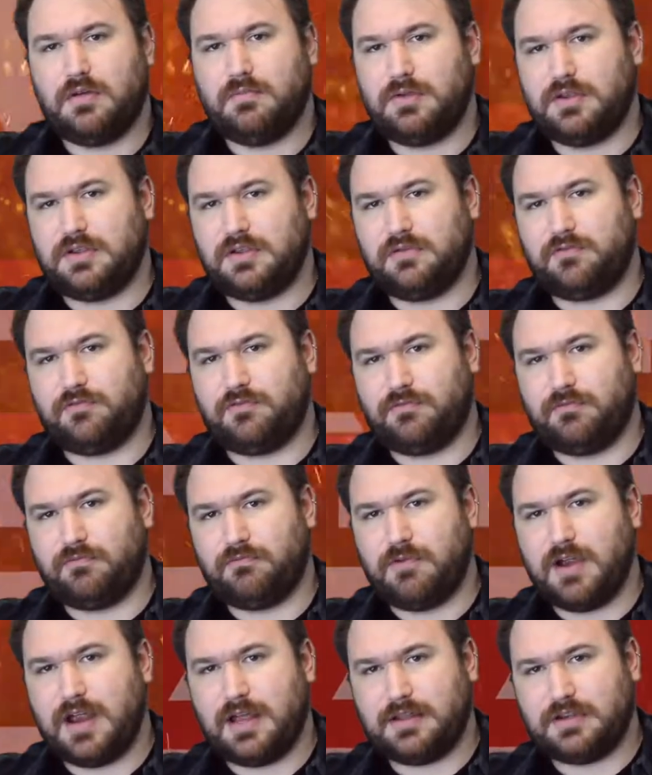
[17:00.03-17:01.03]
but
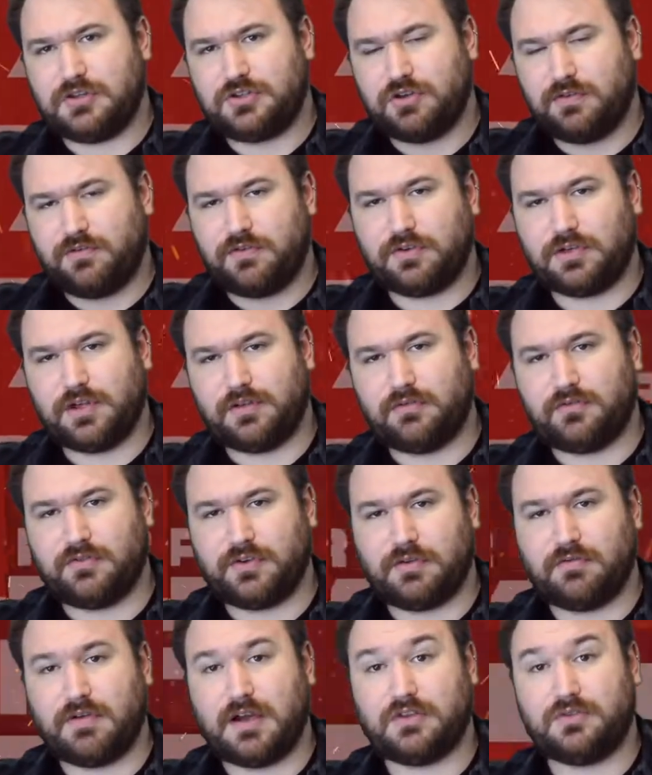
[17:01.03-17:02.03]
you've really shuffled
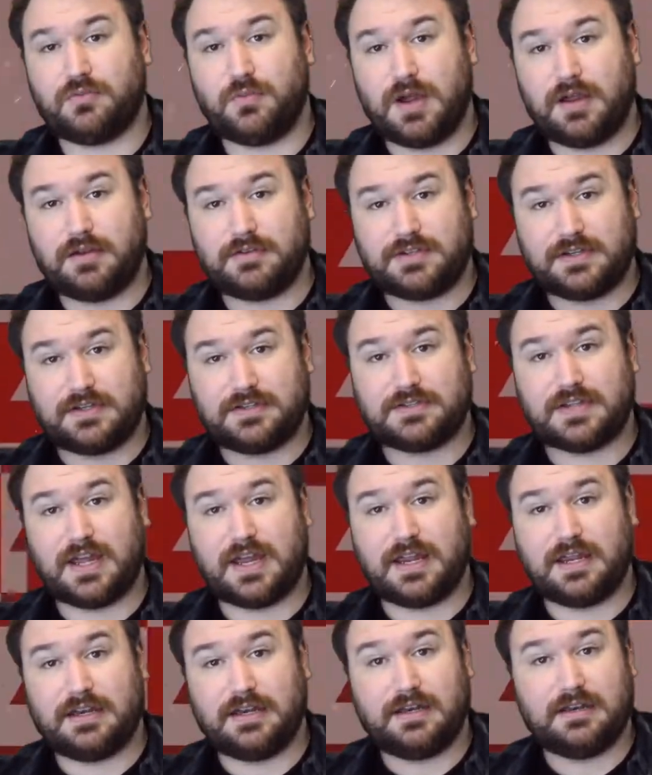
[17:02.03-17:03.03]
everything around where it's
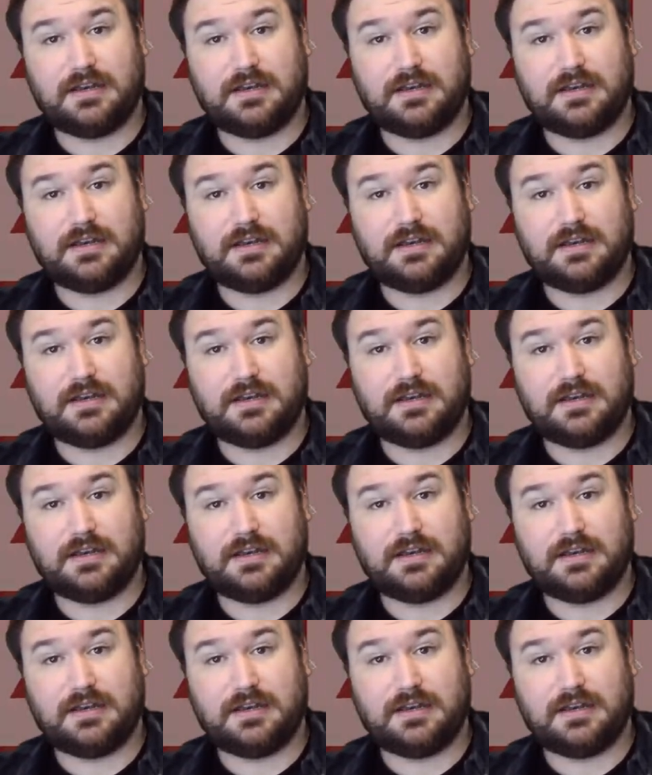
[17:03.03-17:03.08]
exciting